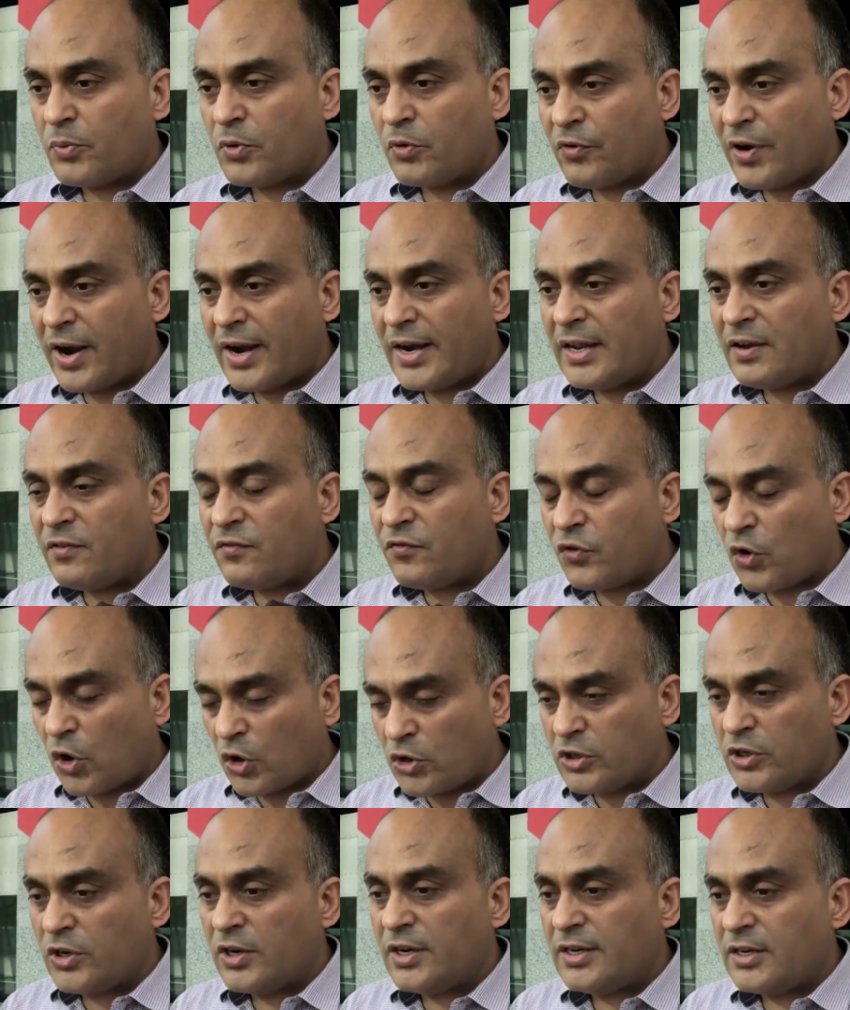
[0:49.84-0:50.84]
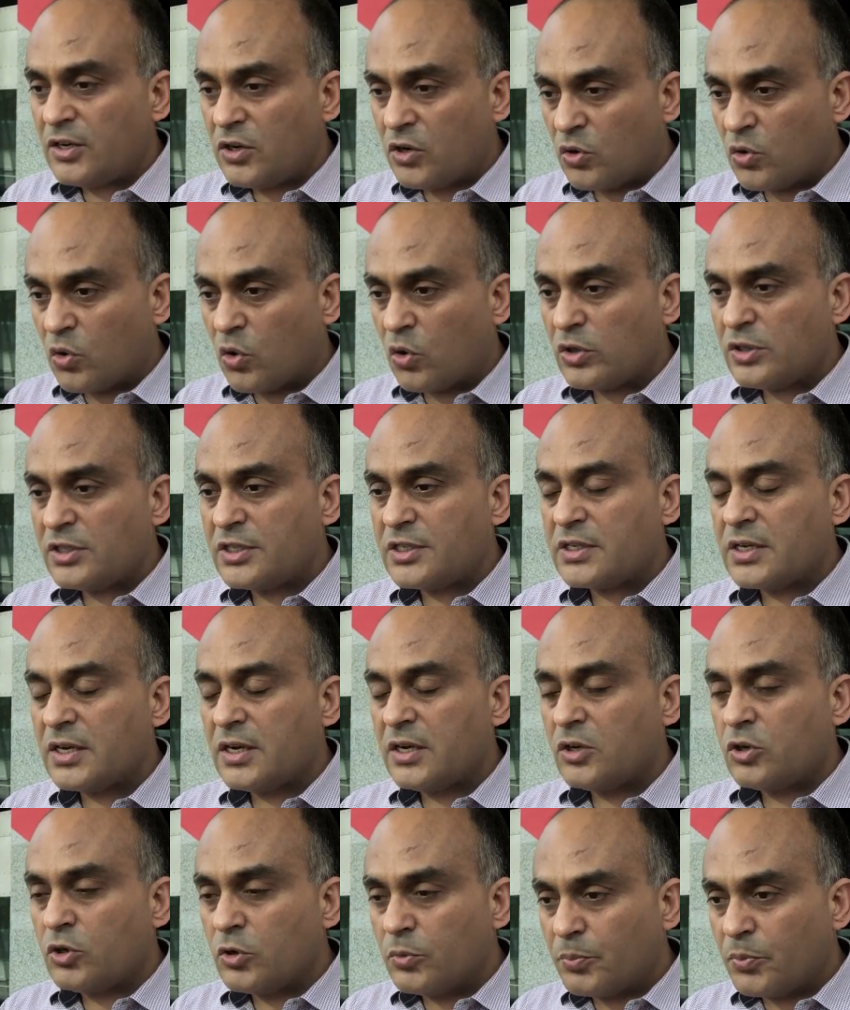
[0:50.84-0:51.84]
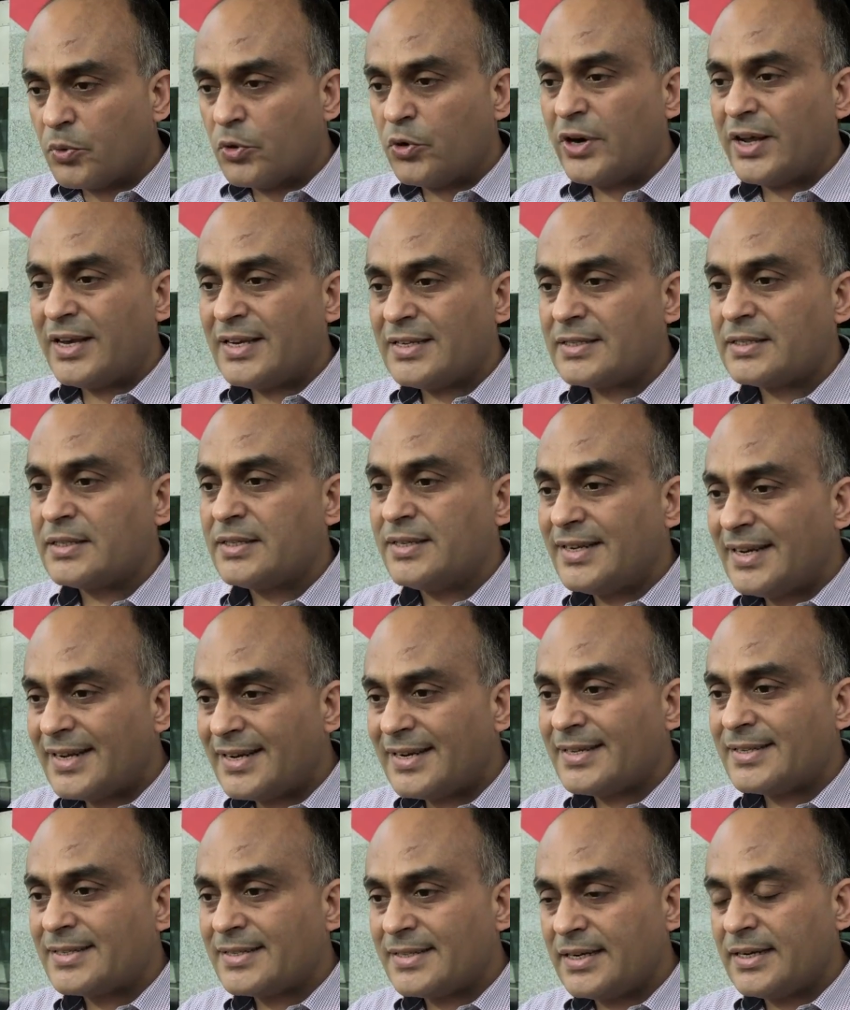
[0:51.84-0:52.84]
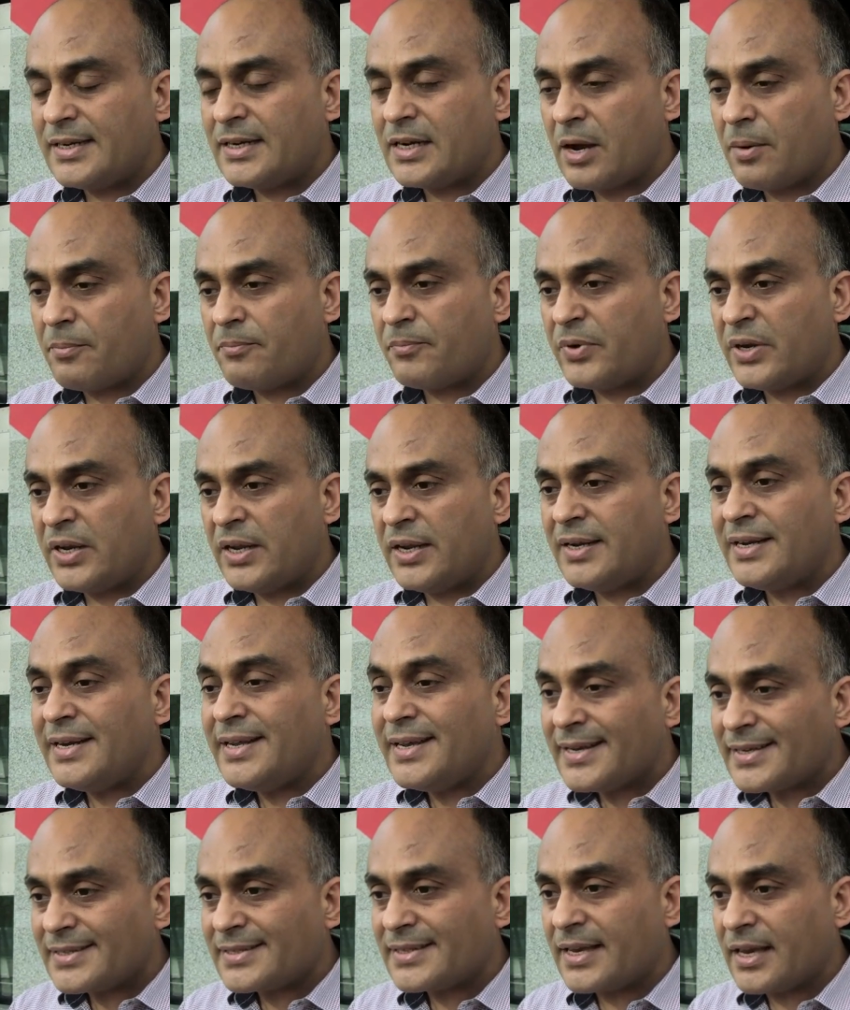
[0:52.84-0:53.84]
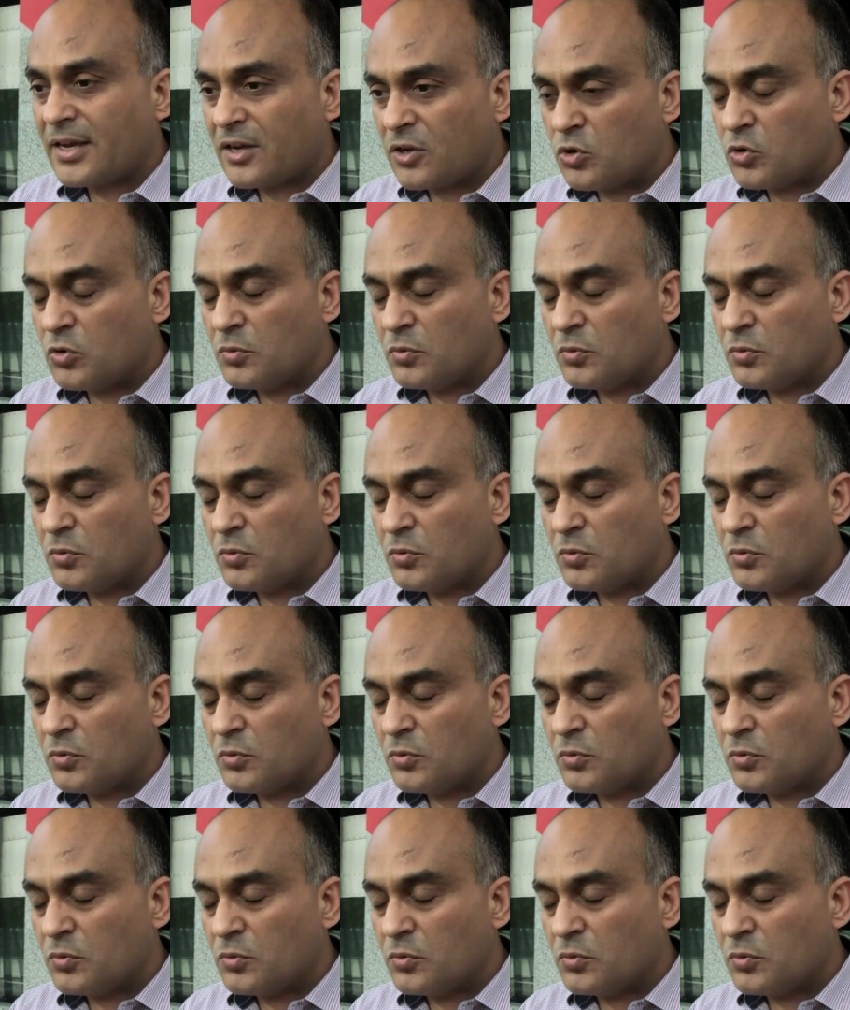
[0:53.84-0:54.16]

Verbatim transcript: providing fraudulent loans to Pune's real estate company DSK